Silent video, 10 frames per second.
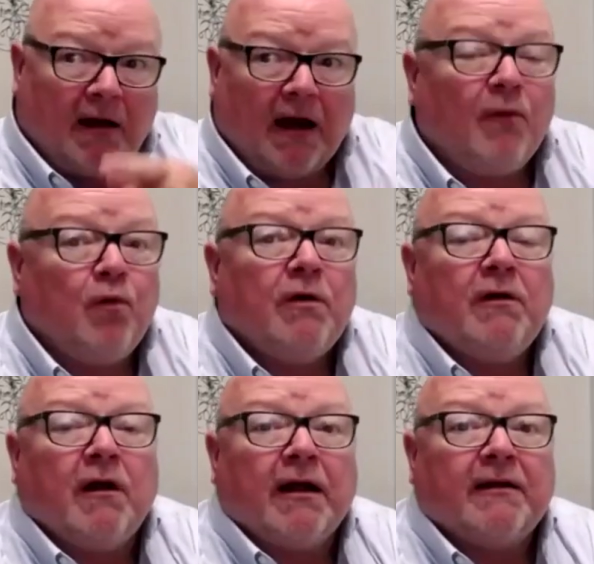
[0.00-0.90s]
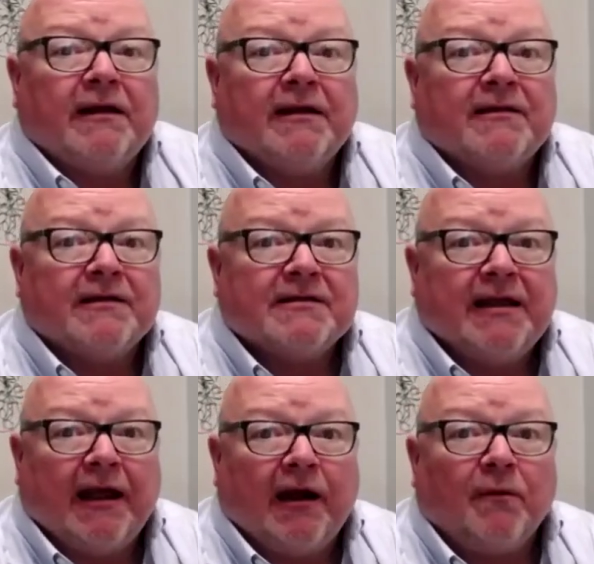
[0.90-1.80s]
I would like to get this
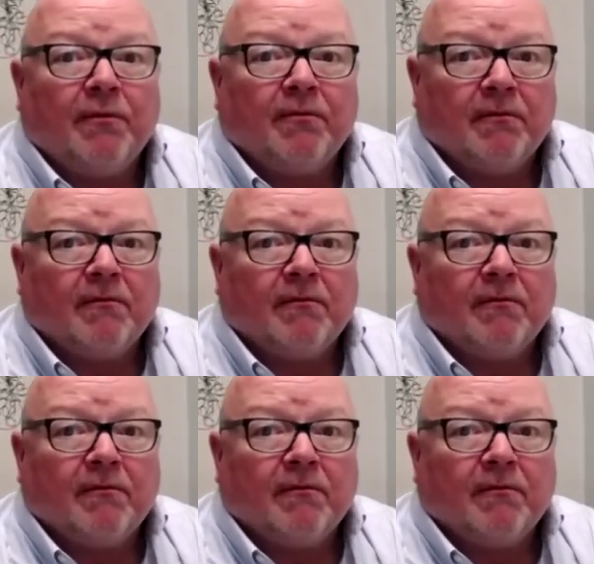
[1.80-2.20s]
care.